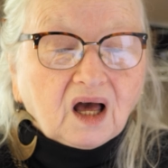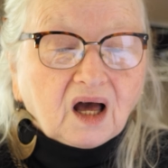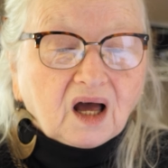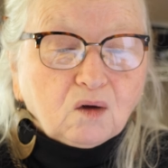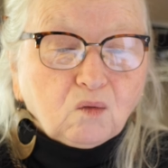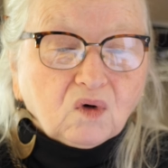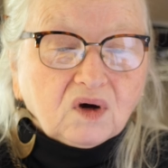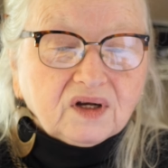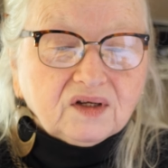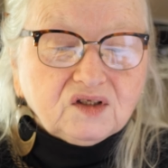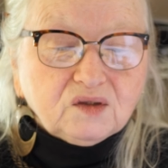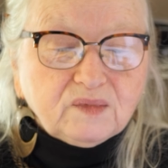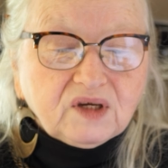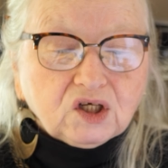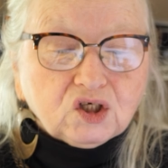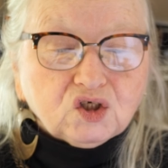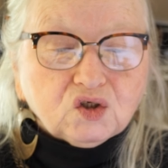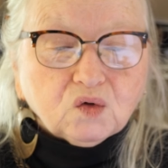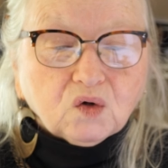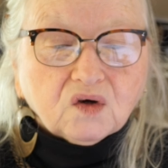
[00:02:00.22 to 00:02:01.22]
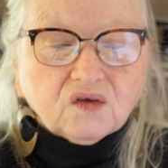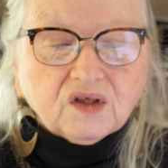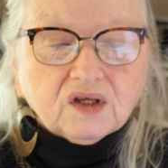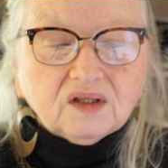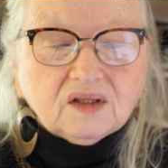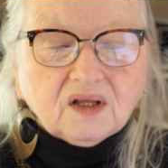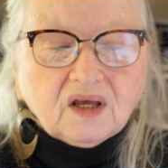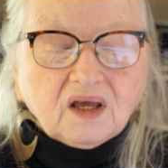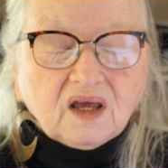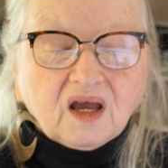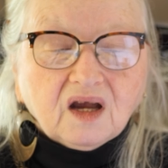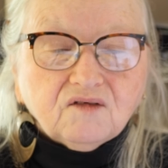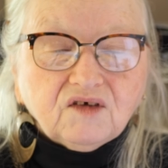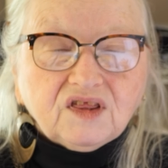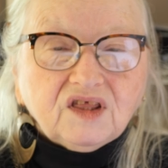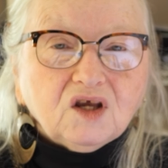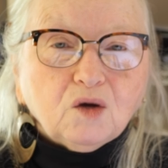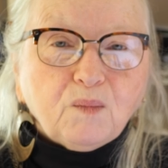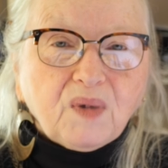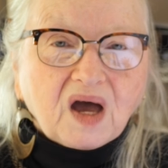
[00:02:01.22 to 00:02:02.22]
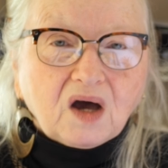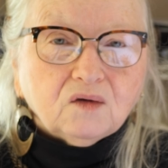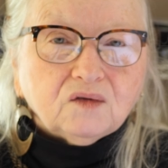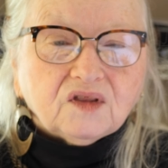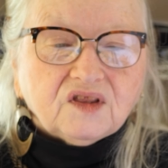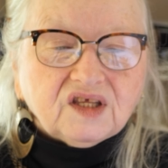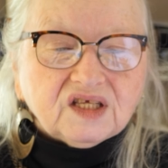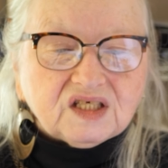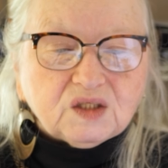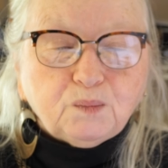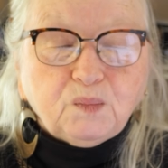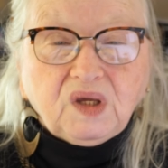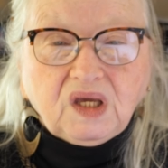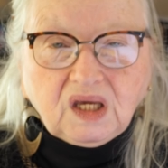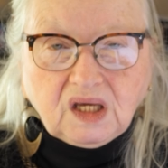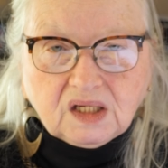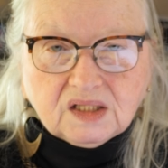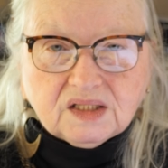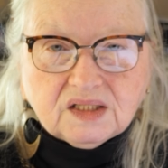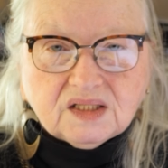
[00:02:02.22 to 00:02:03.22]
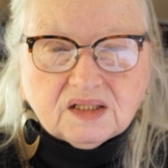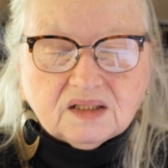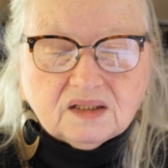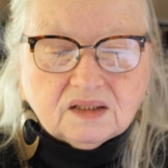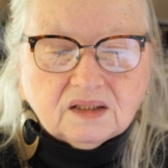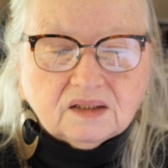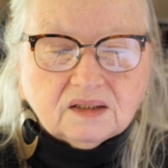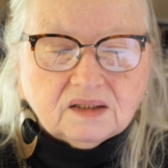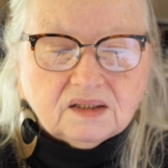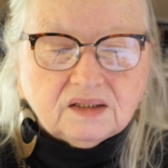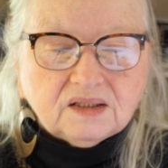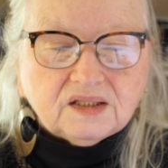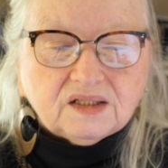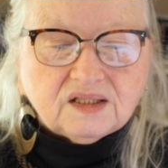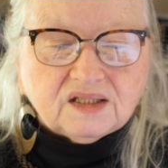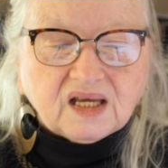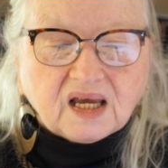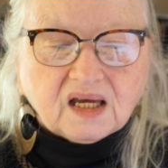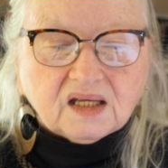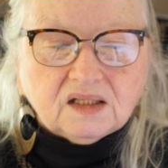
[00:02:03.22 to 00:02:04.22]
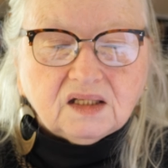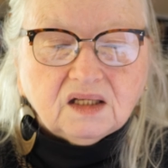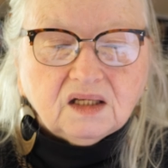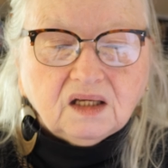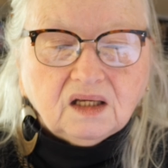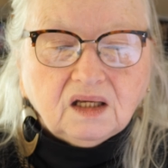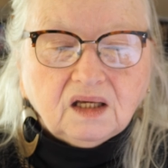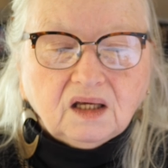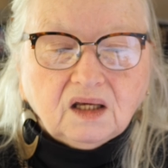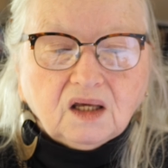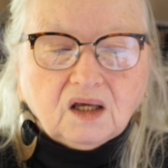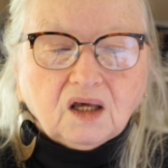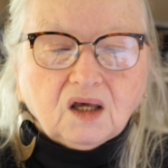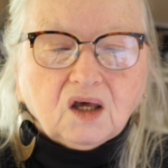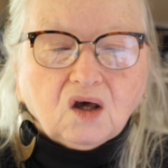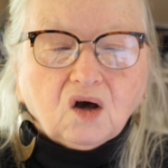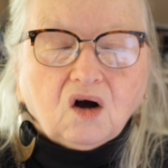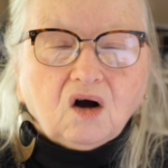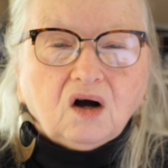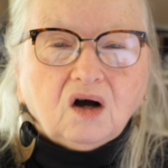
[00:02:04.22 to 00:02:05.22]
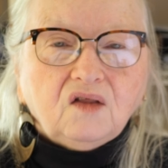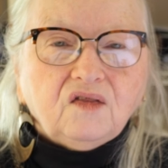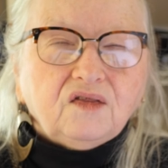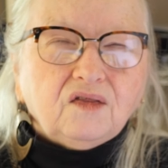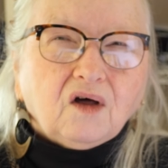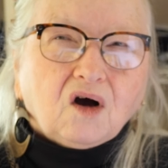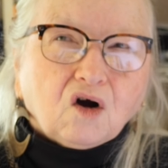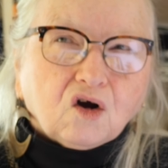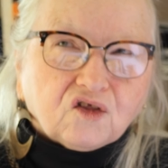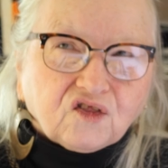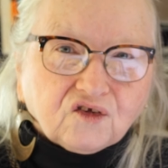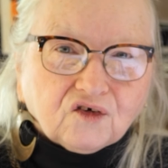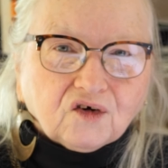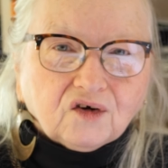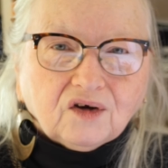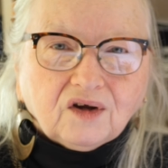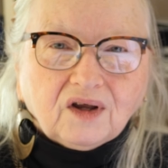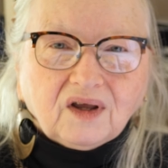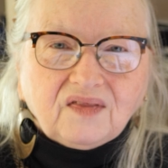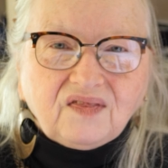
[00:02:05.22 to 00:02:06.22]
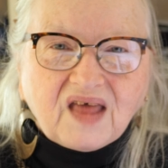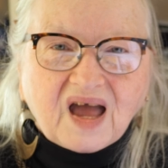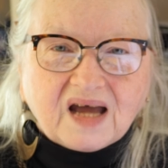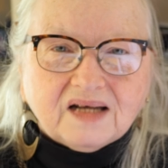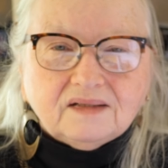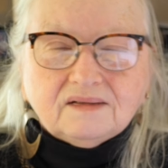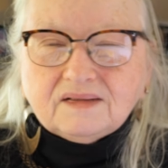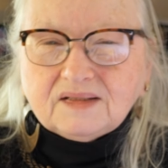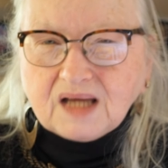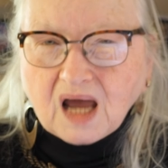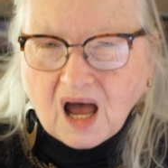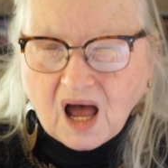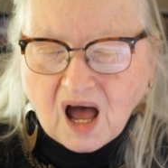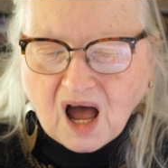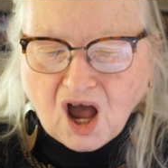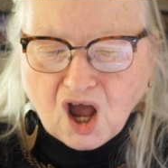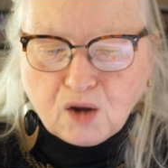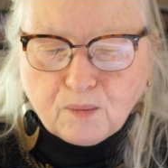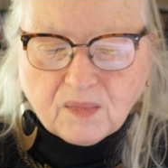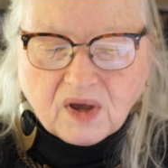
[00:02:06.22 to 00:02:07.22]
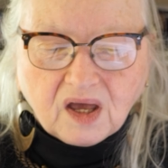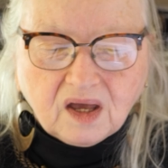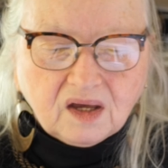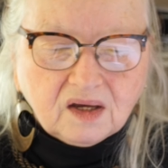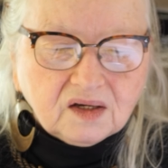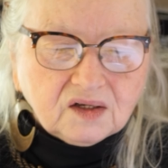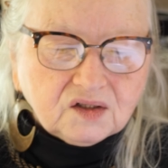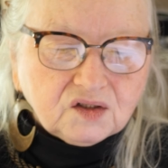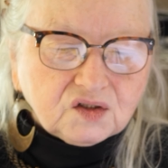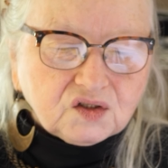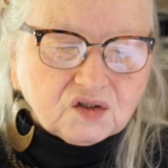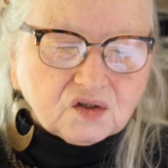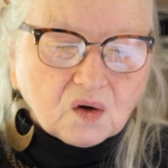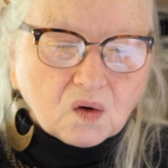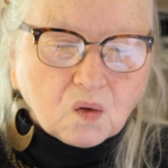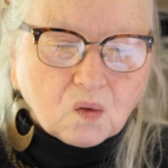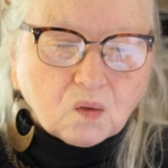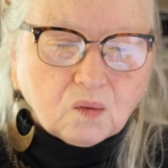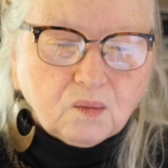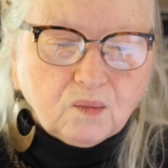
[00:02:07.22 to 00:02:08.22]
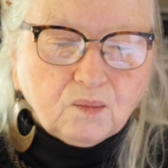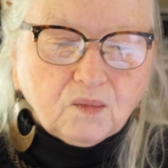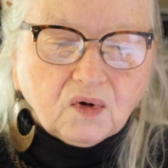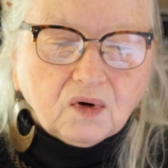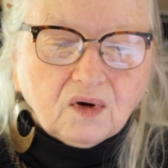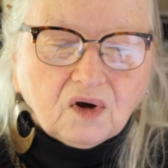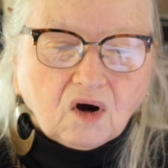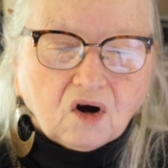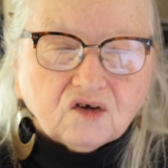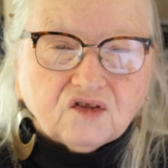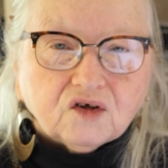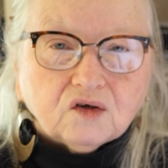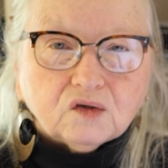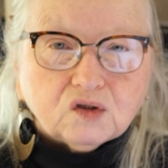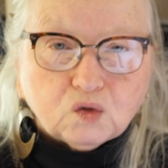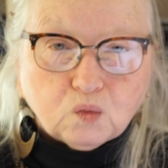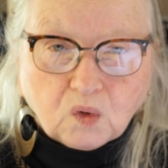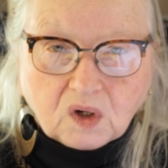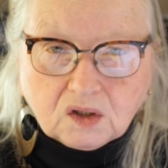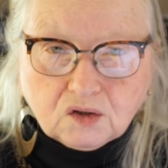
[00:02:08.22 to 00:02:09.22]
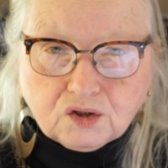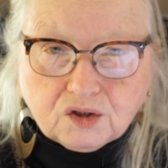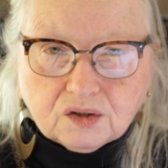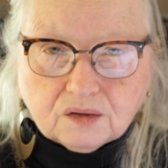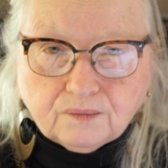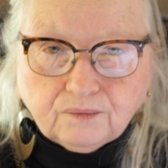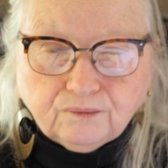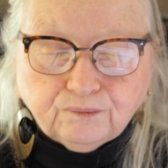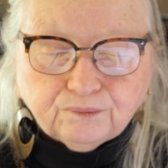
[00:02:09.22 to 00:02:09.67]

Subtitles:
I wanted to make sure that everything about this piece said Arthur and that time. So Arthur is Welsh.